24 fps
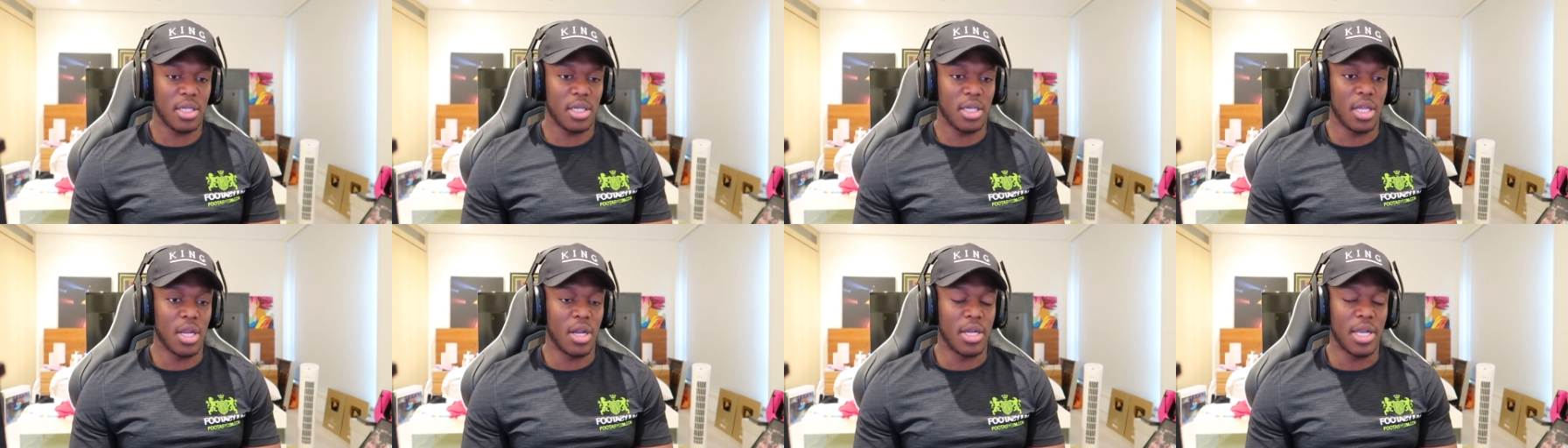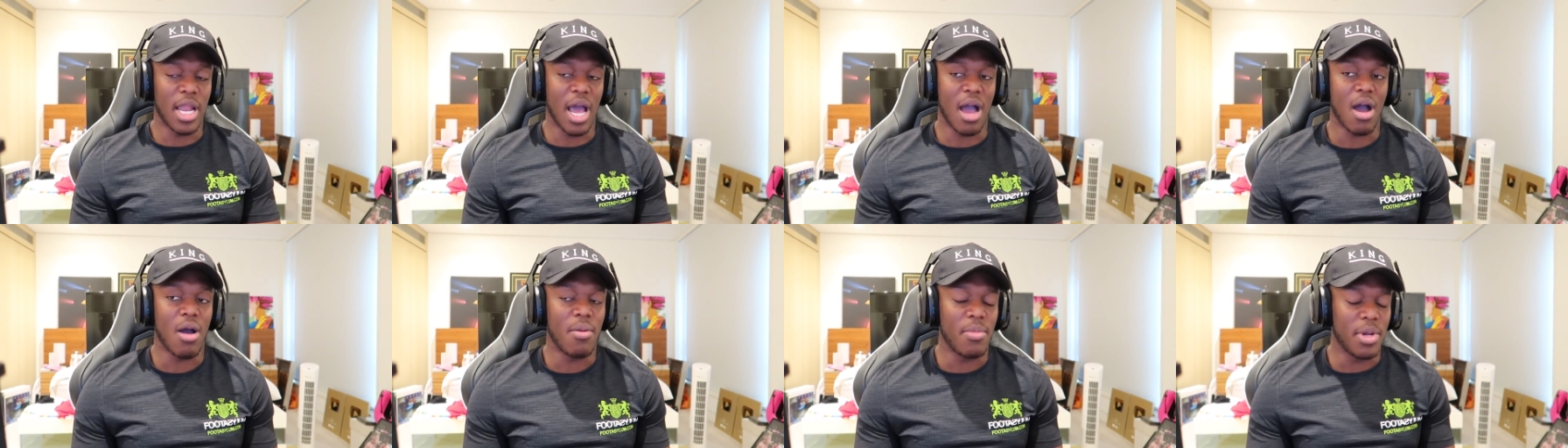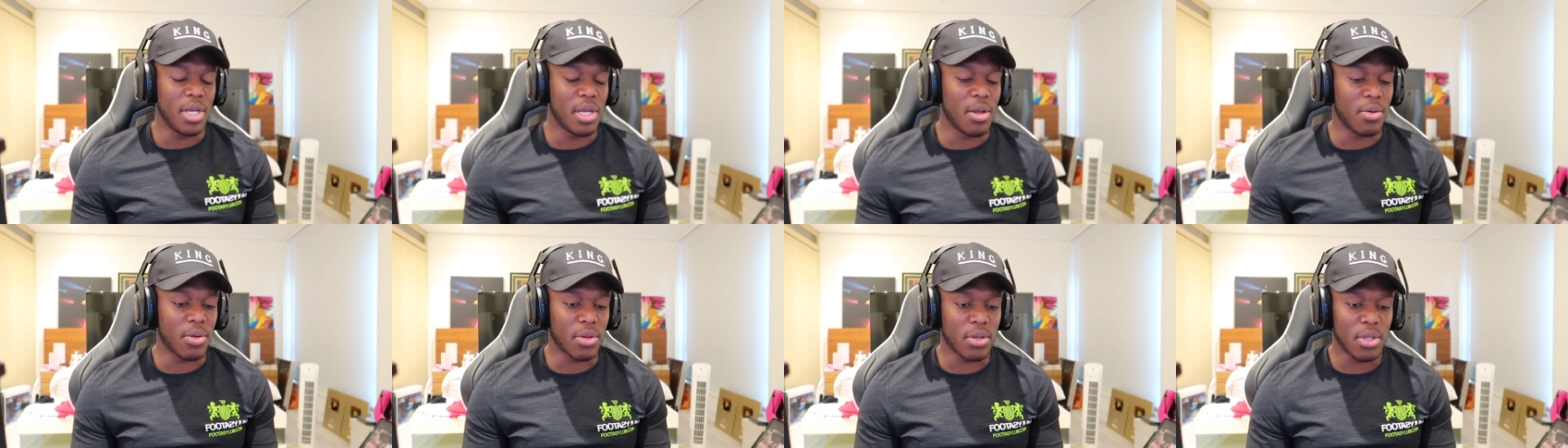you know, now I'm
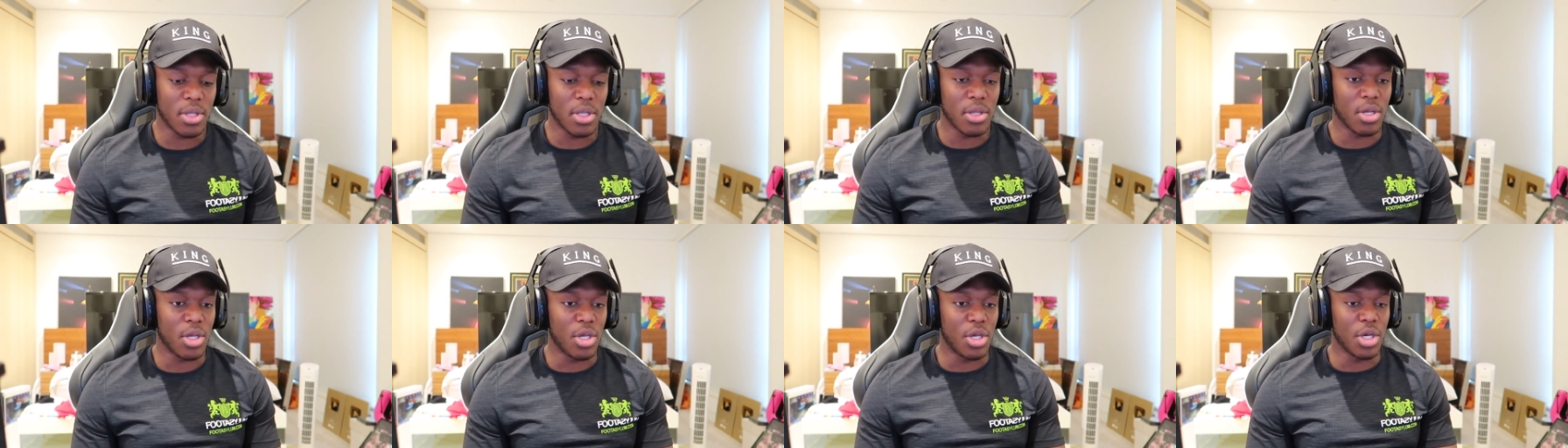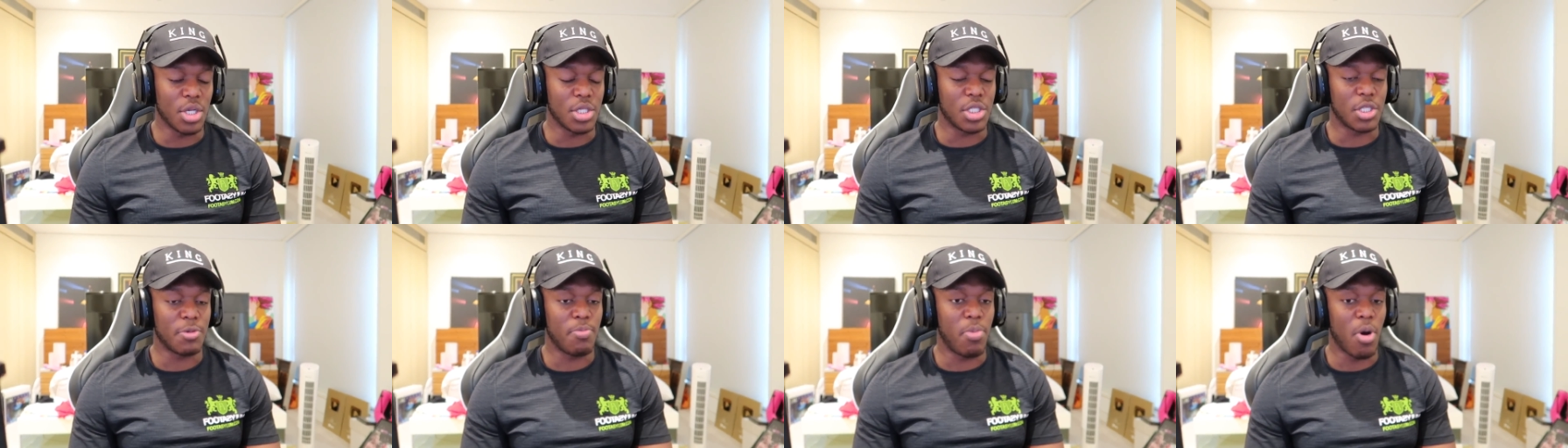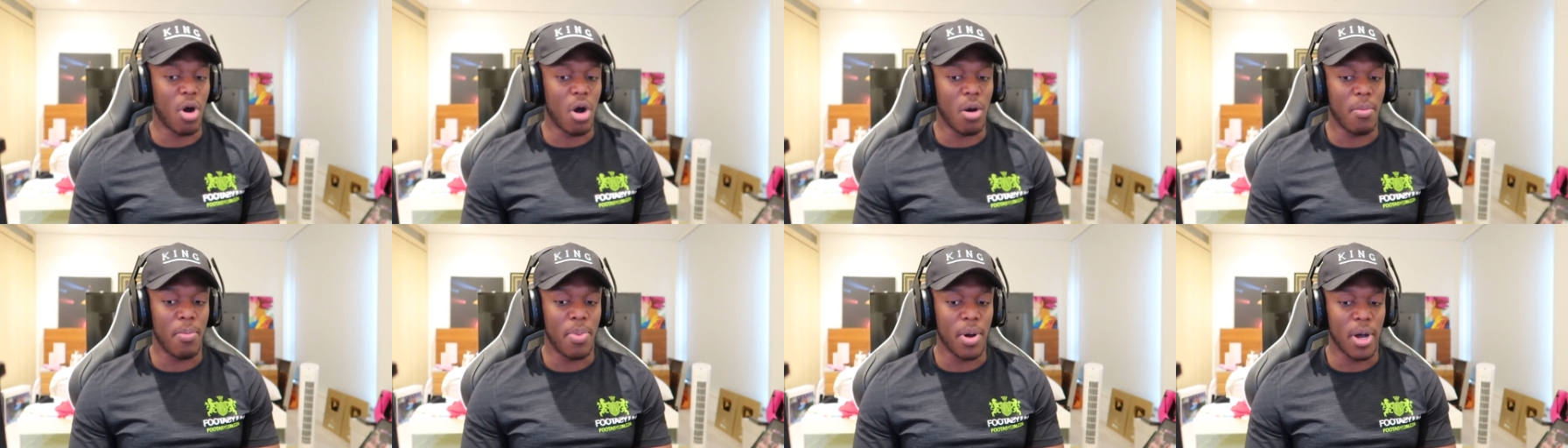in a good
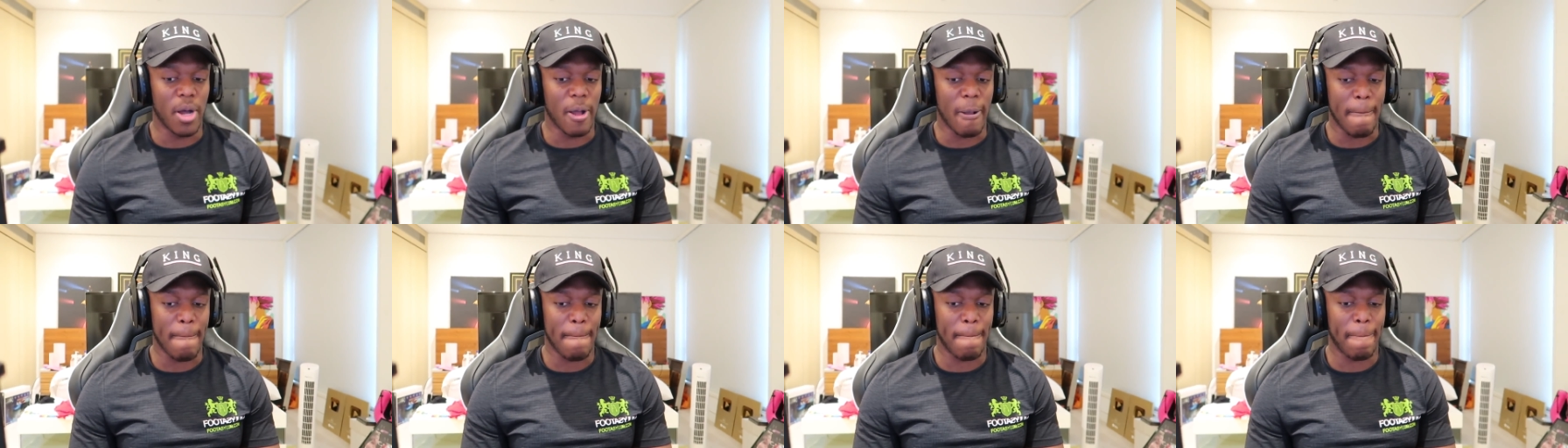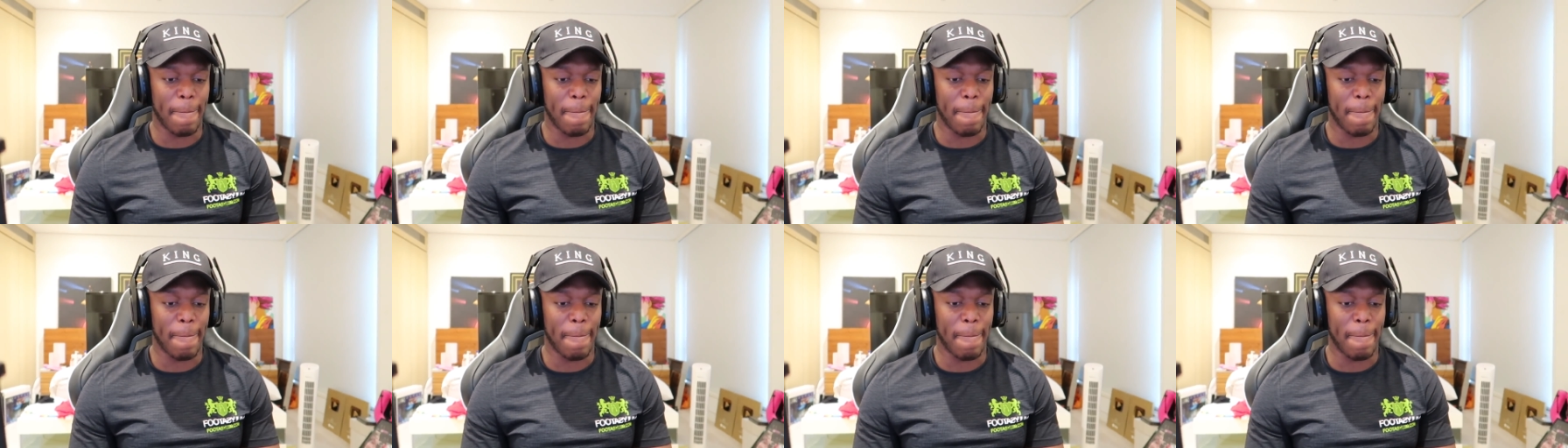spot, but